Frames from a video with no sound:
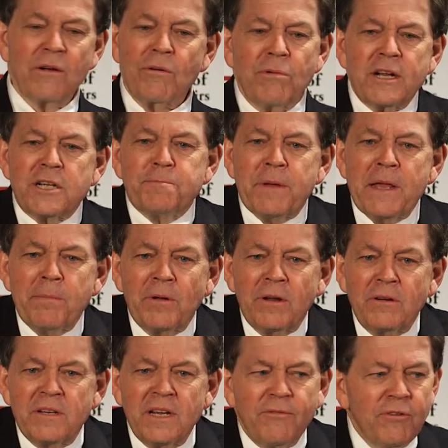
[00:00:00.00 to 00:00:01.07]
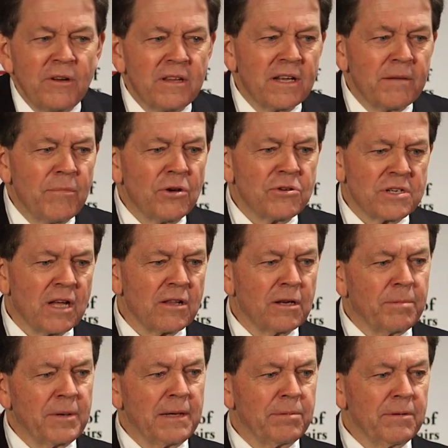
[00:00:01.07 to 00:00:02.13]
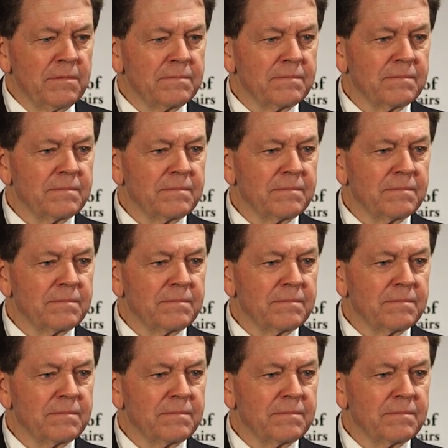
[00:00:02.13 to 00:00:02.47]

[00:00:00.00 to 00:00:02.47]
rich people are different than most other people.